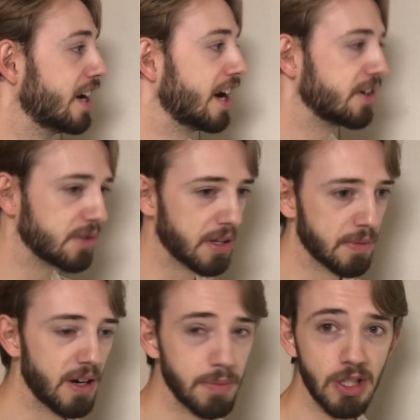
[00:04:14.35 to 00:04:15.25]
I know
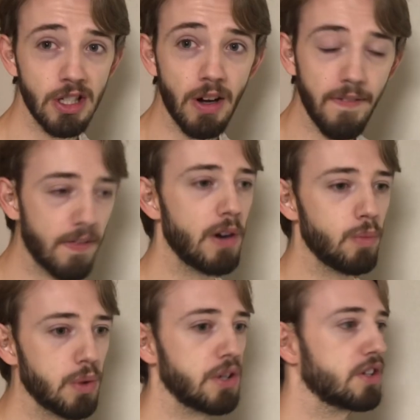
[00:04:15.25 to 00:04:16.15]
sometimes it's not
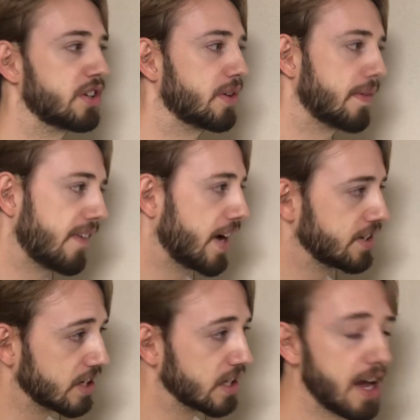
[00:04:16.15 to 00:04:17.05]
fun when, you know, a
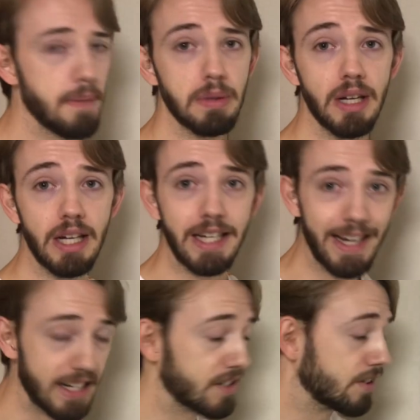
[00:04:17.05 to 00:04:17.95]
fastest lap
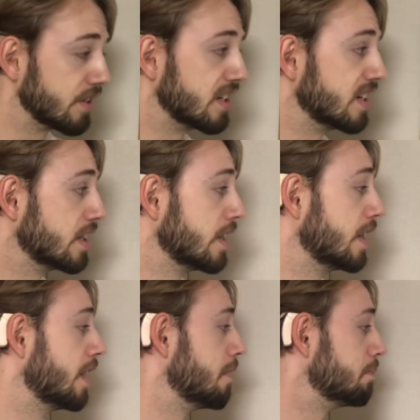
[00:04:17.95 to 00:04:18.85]
gets deleted,
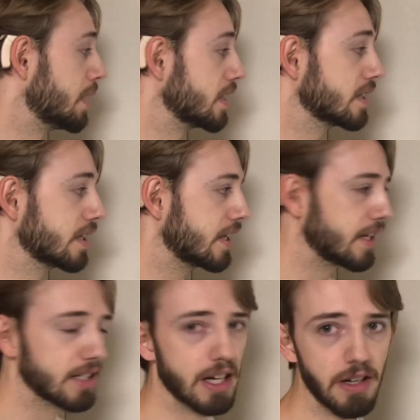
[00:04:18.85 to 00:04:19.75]
but
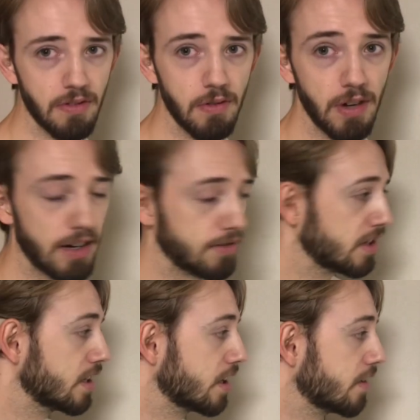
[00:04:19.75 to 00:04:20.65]
that's kind of the
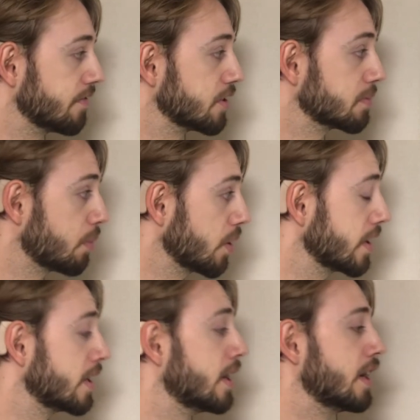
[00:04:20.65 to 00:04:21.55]
reality of the sport.
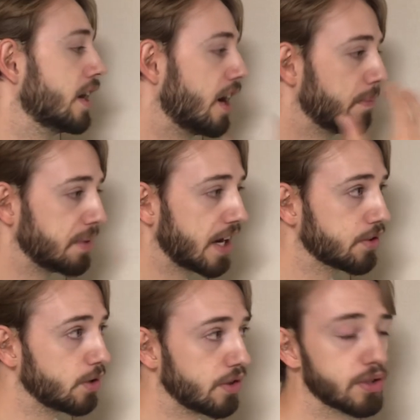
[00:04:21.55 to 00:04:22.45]

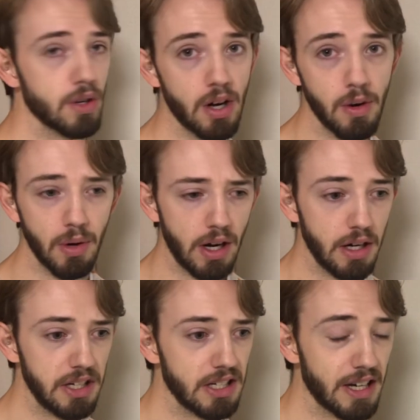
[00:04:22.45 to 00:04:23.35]
Piastri also
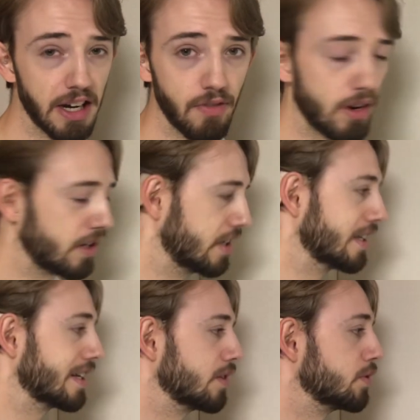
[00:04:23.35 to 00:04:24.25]
got his second run in
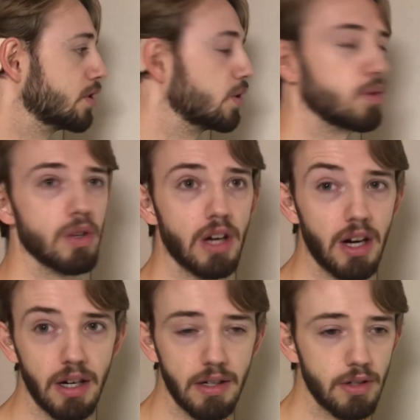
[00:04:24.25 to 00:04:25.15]

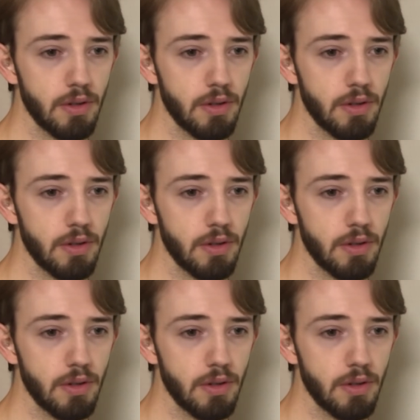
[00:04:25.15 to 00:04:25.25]
Q2